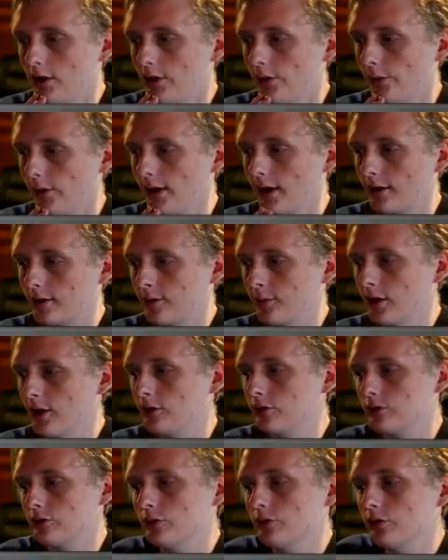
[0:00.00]
And we got
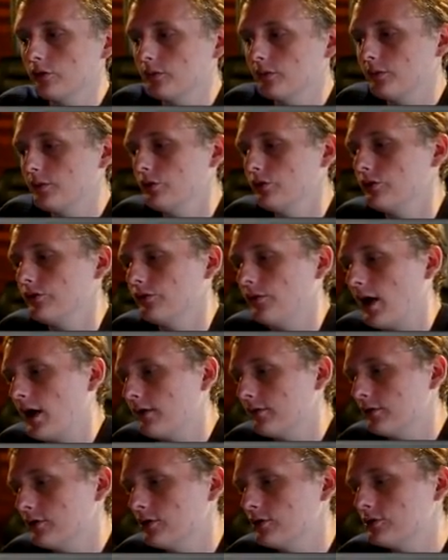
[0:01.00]
Commander's Horn, boosts
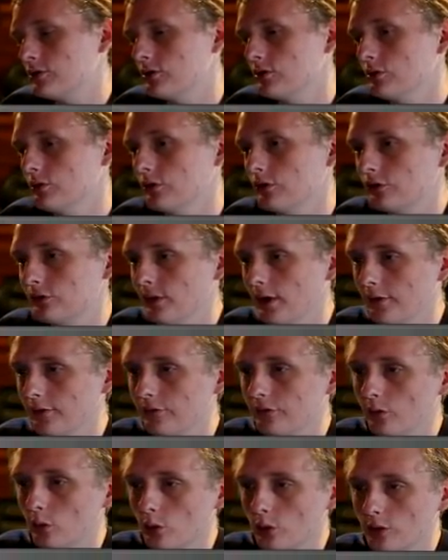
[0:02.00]
5 adjacent units by
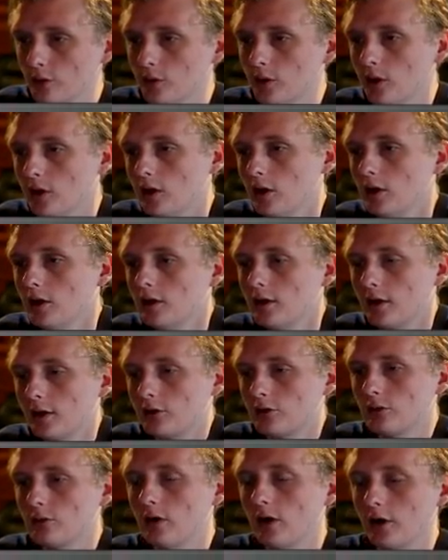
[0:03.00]
4.
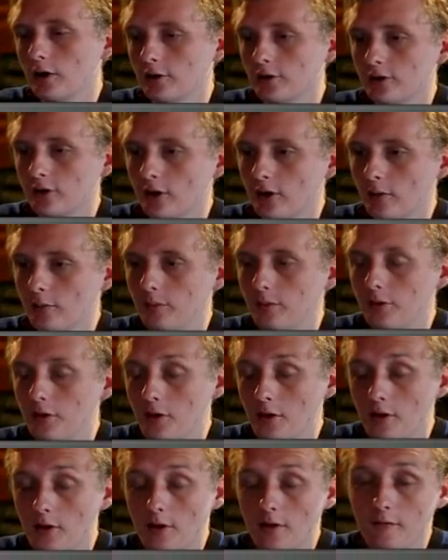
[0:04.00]
Not too hard to set up
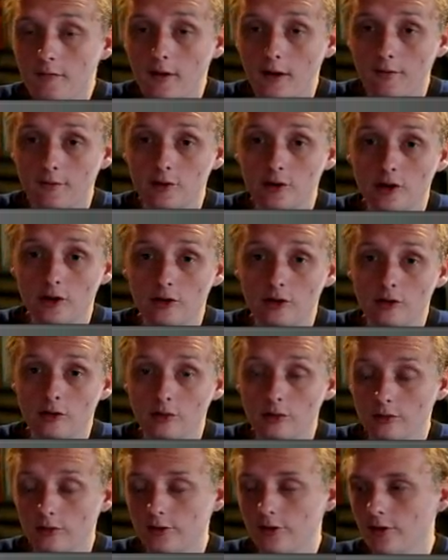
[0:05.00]
5 adjacent
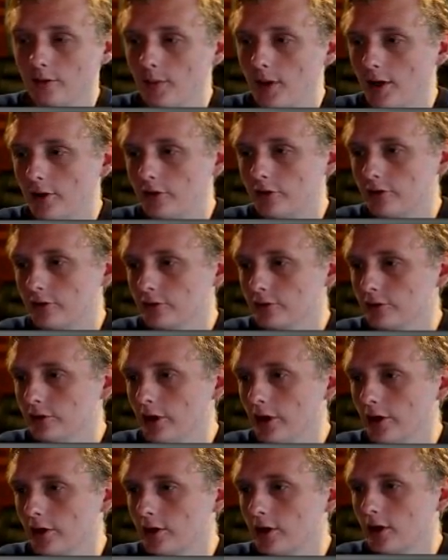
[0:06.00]
units in a monster's
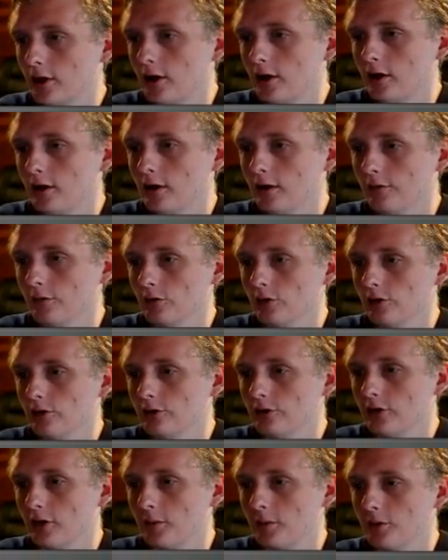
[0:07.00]
deck. Never
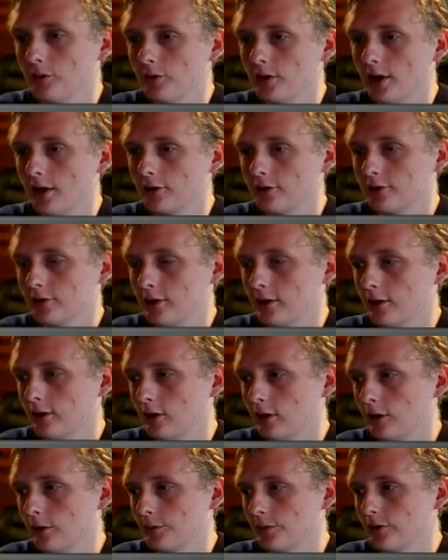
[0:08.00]
is. I mean, we got Selena
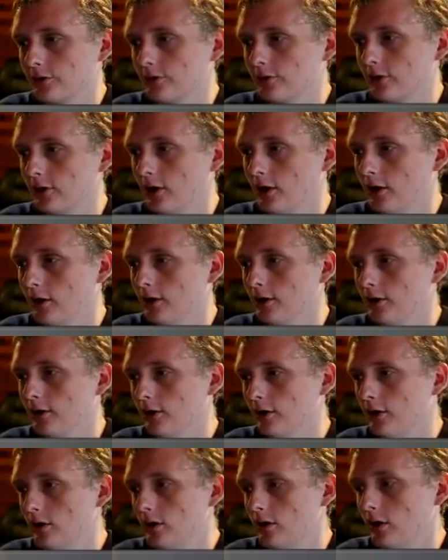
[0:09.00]
Harpies
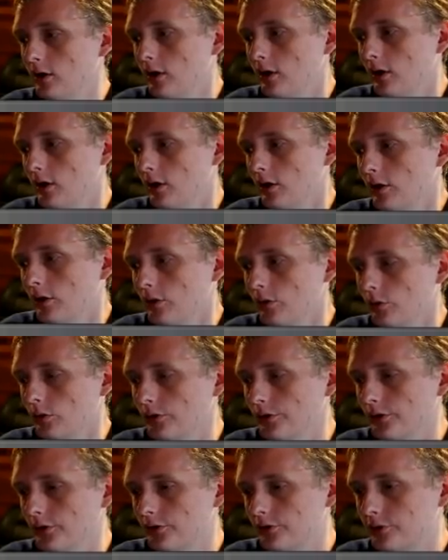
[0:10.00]
and the
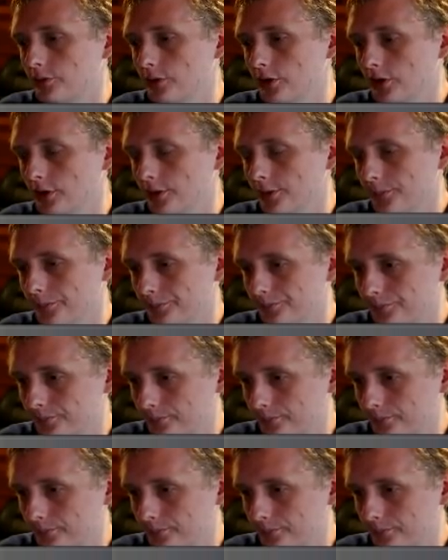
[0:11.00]
Woodland Spirit.